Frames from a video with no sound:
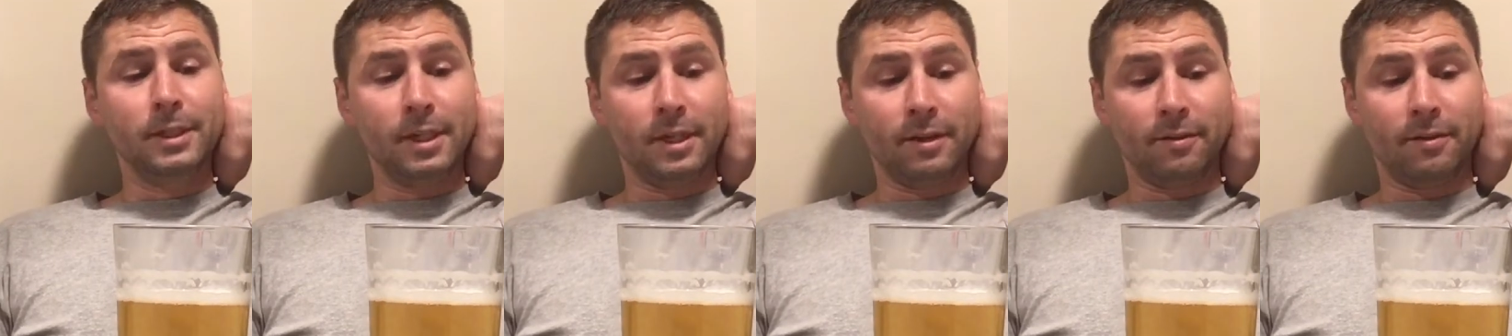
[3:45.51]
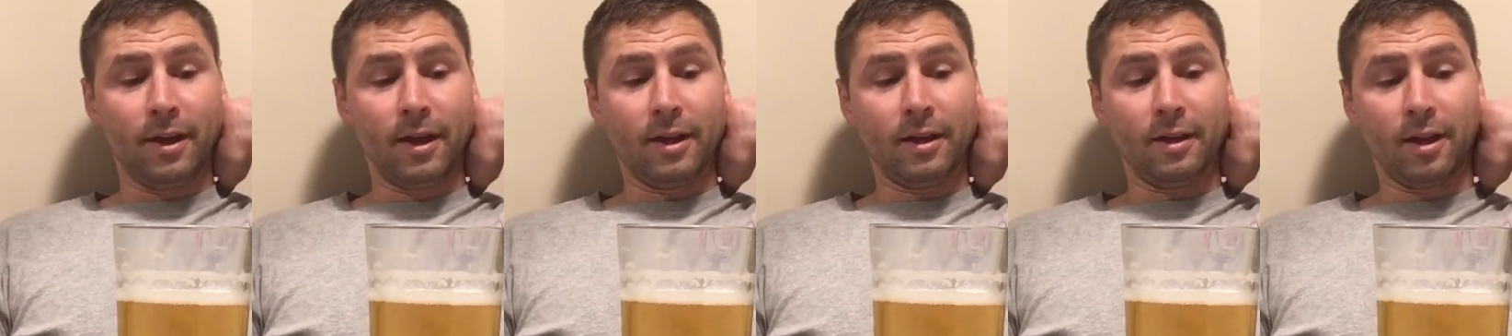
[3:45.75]

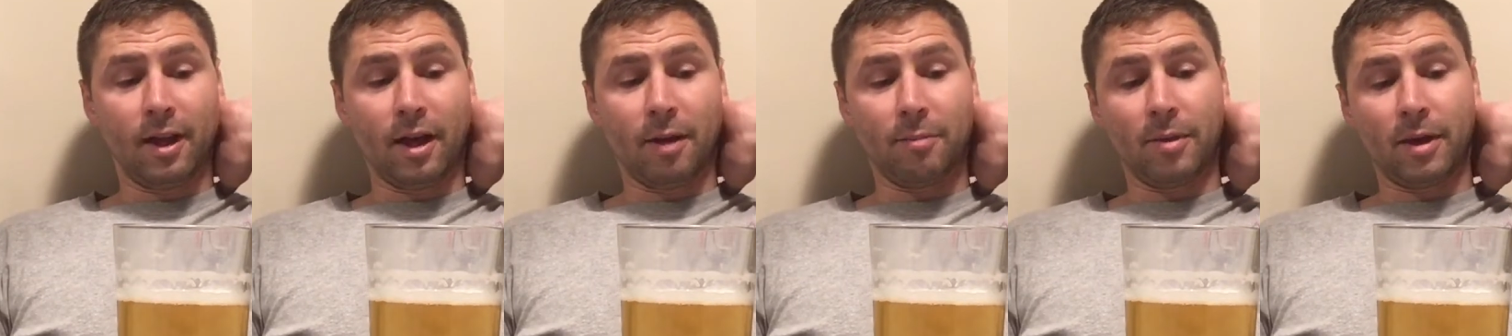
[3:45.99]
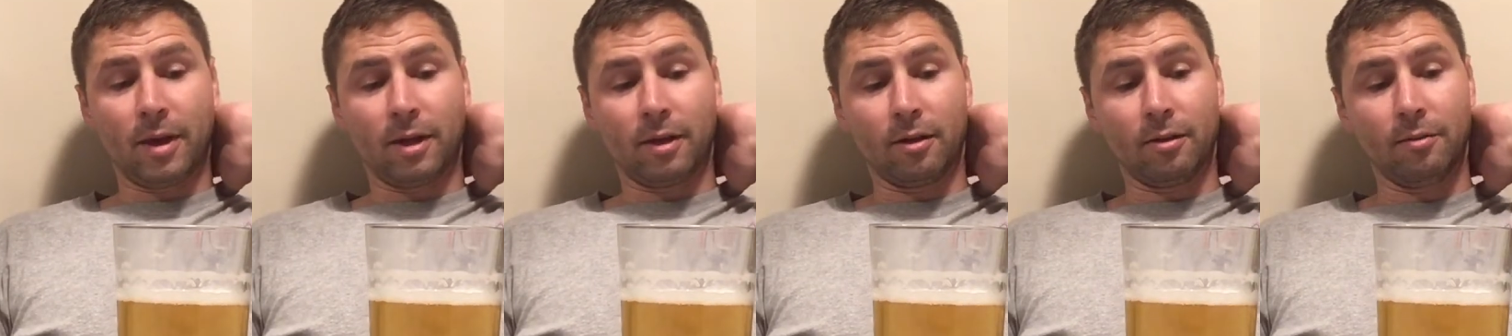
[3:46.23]
I've had a lot
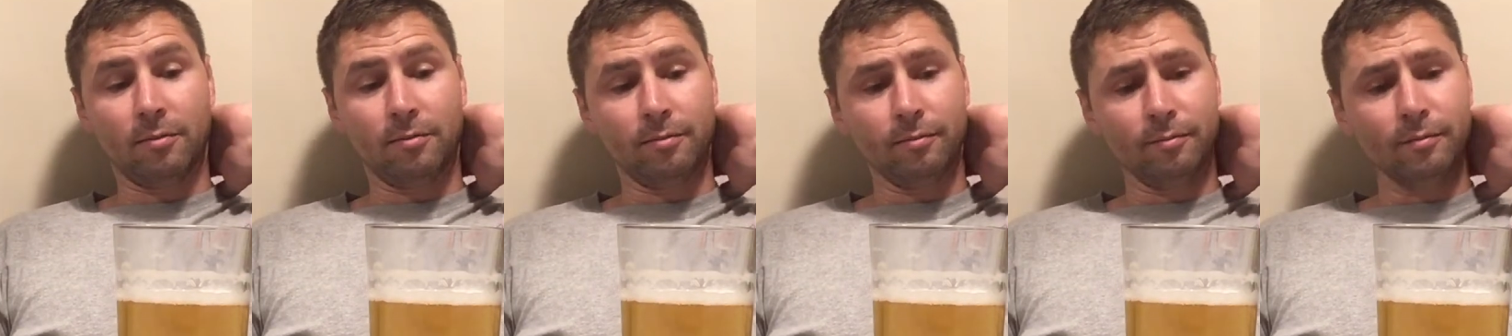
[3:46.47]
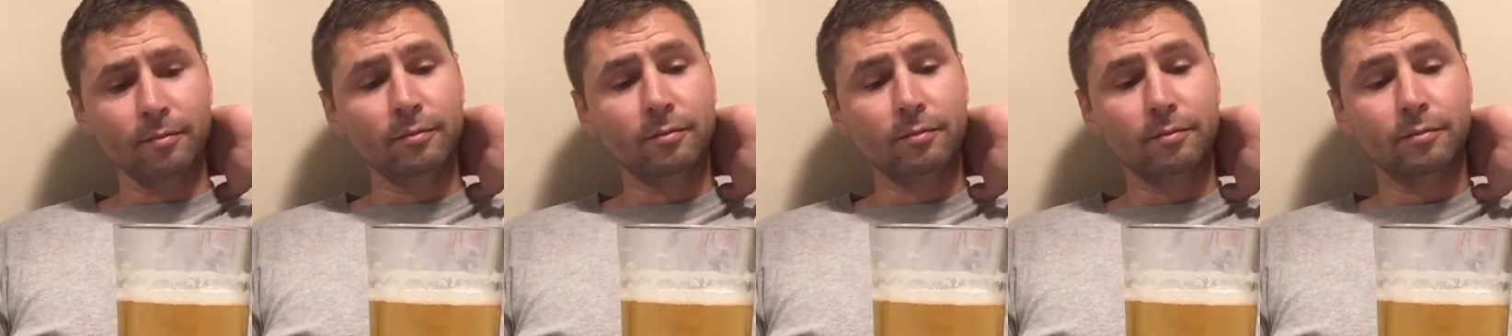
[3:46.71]
better,
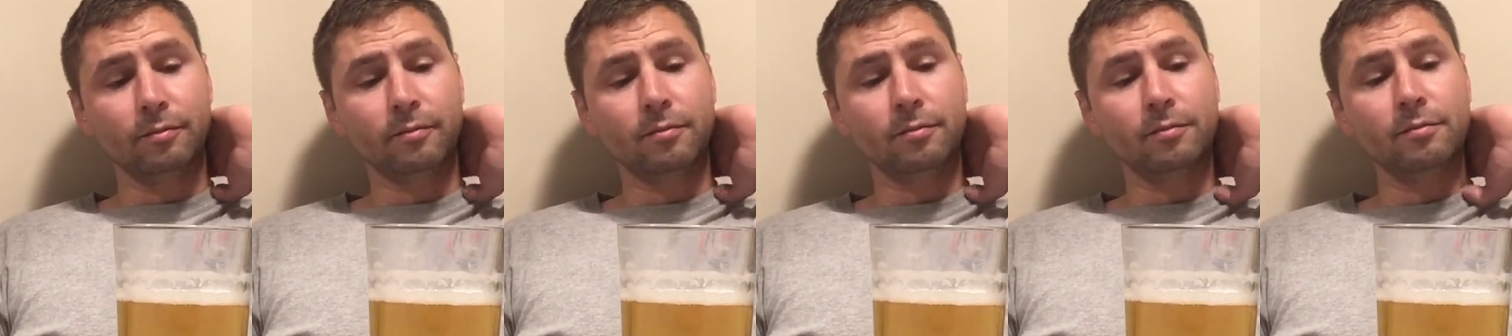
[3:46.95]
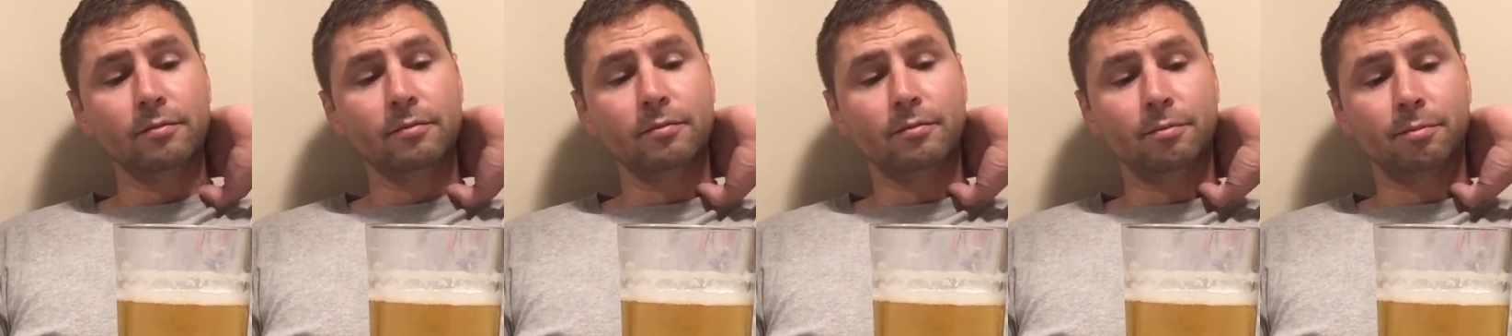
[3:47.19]

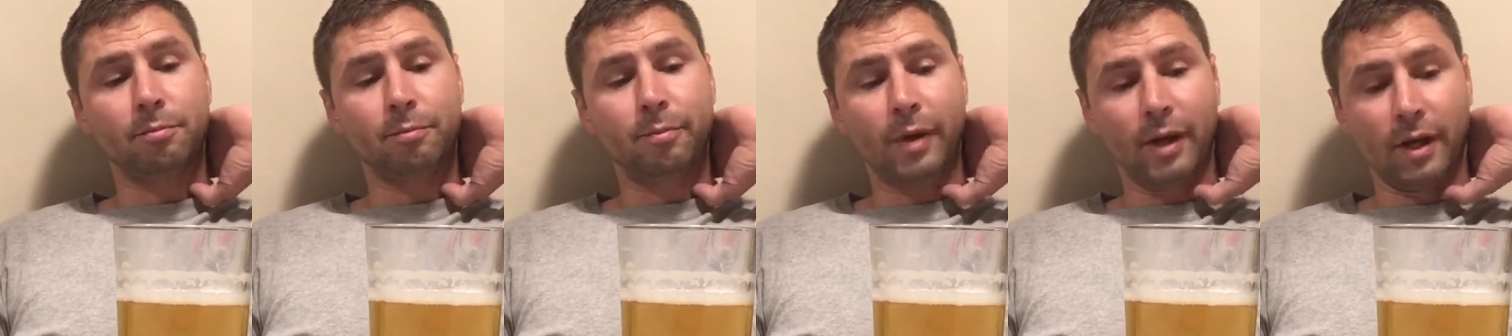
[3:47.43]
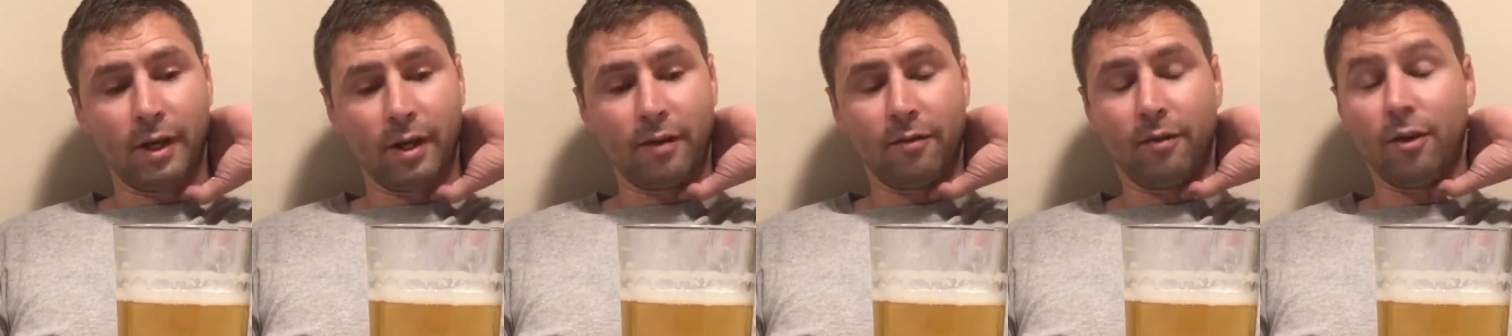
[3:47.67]

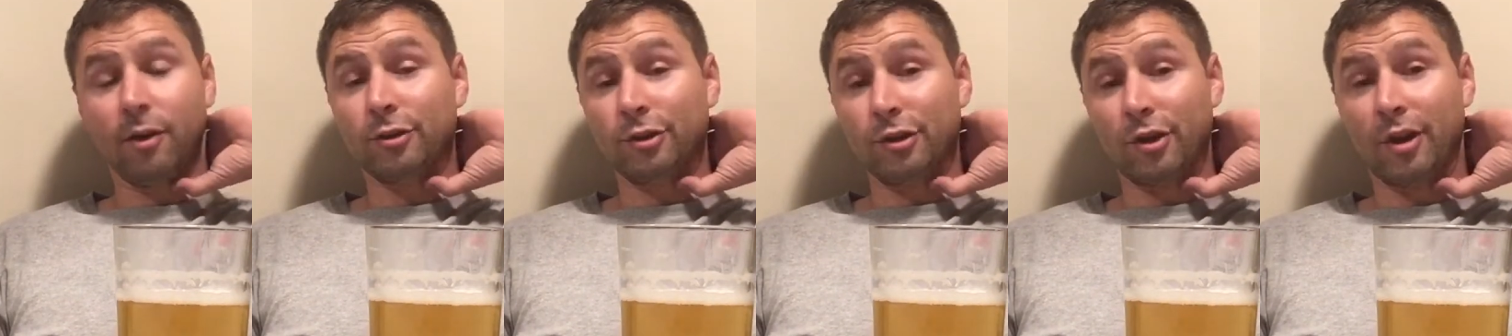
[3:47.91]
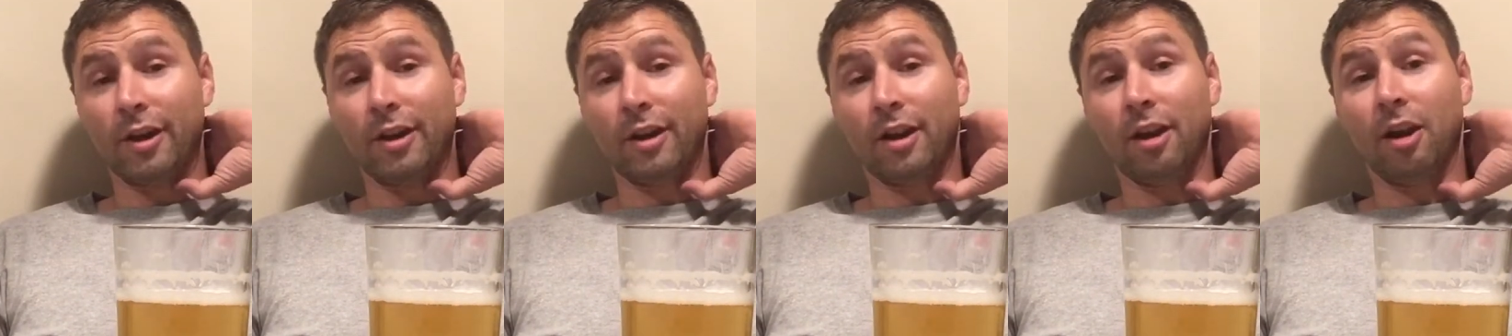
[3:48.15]
but I've
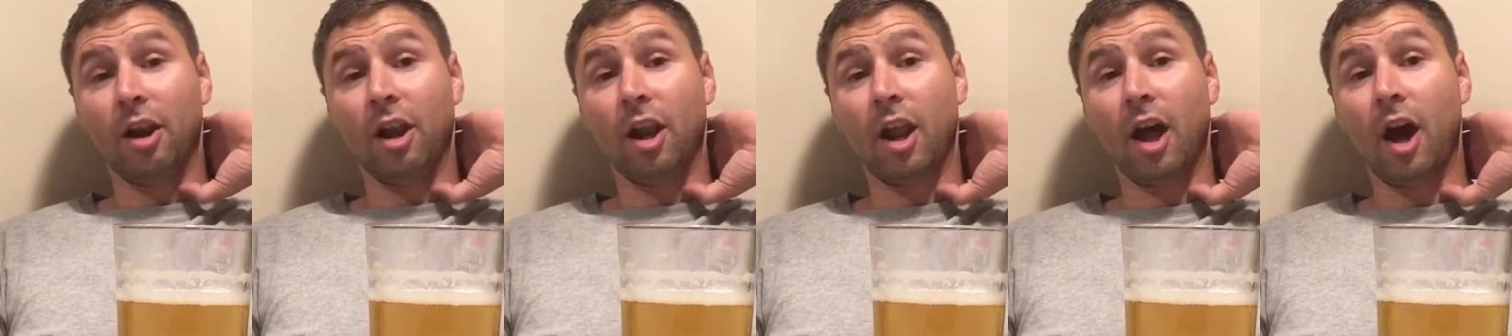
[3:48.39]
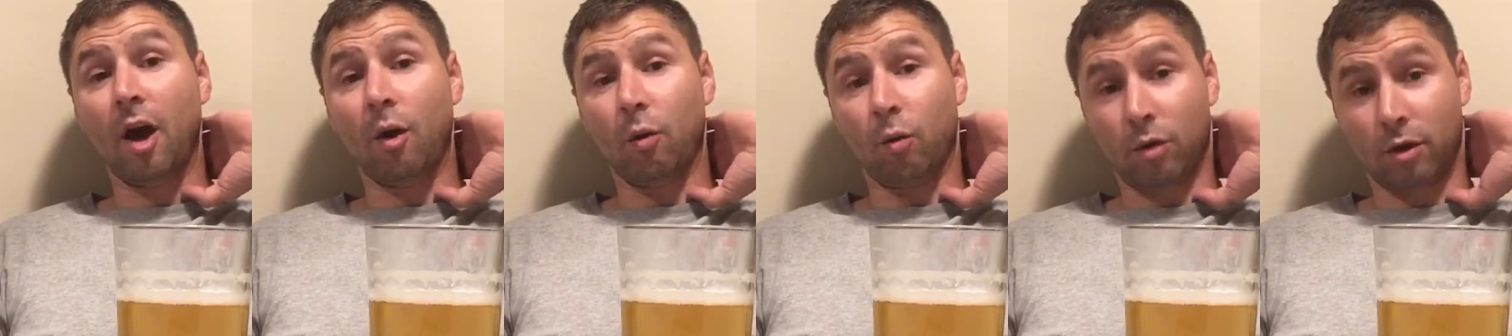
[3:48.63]
also had a
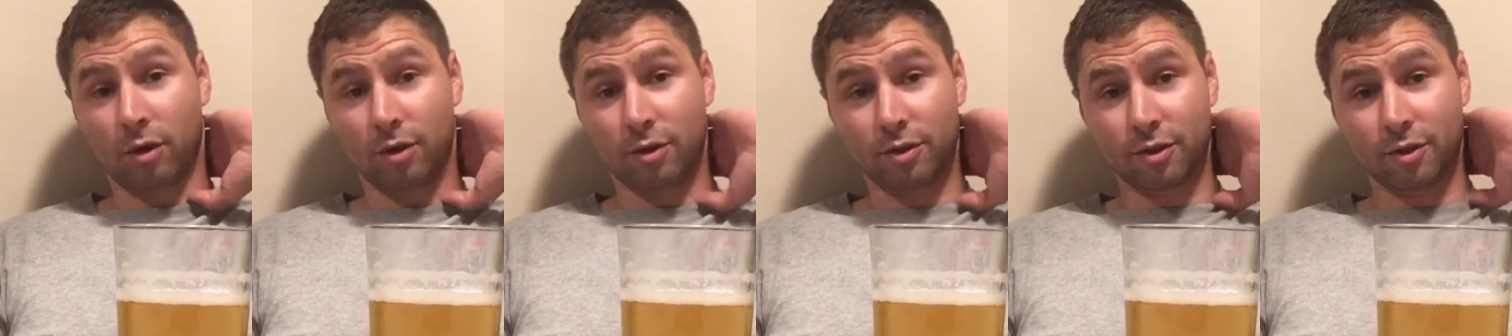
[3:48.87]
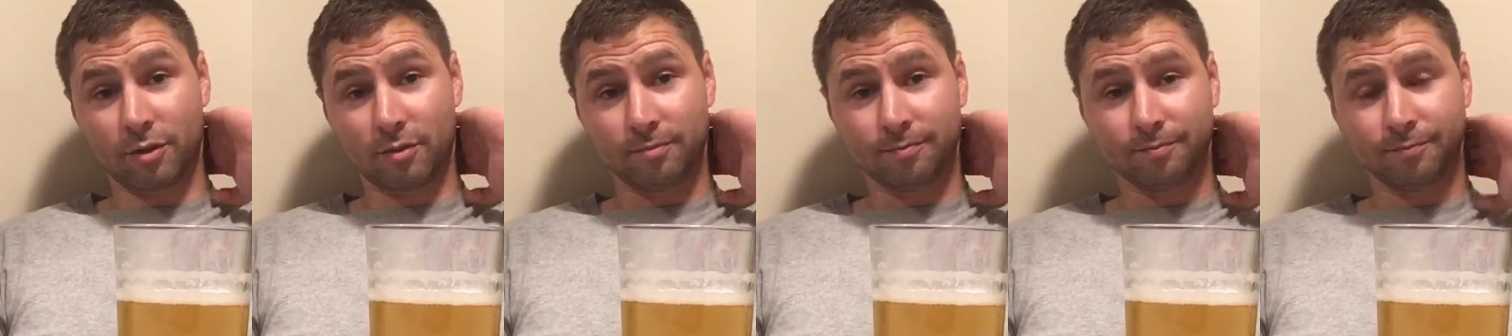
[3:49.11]
lot
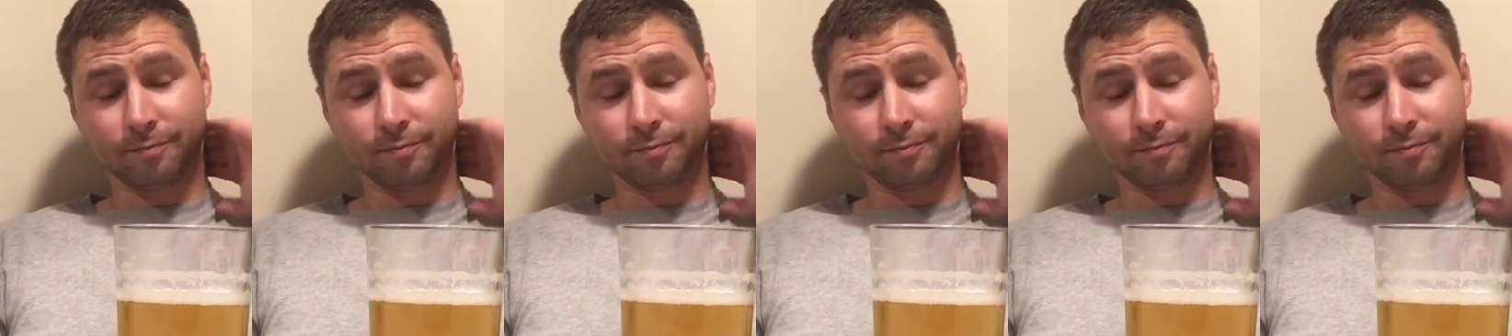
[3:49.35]
worse.